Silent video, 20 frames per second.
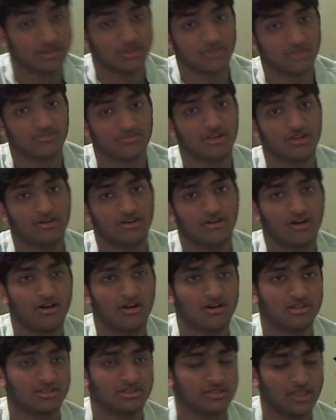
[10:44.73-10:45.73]
of theater
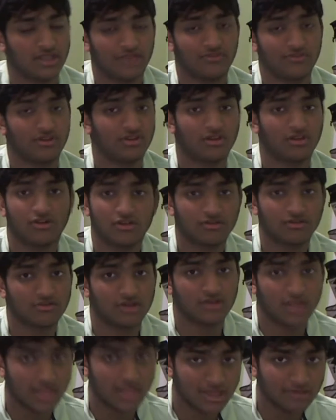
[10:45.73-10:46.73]
arts. Got to know your
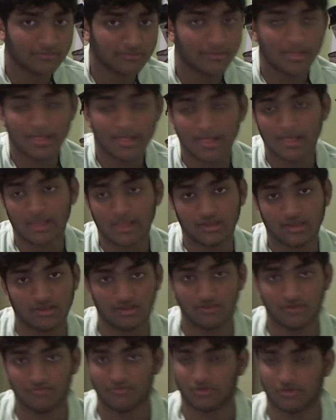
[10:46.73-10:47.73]
name, you know,
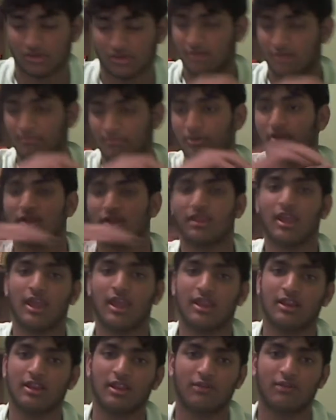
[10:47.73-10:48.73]
for
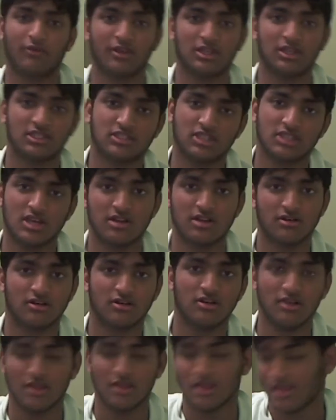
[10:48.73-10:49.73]
communicating with each other.
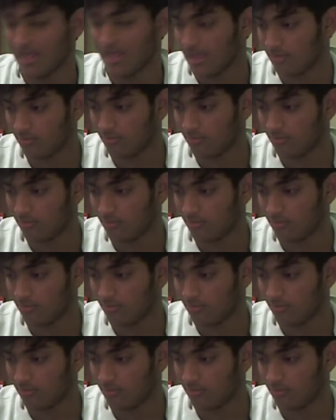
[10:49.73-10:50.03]
And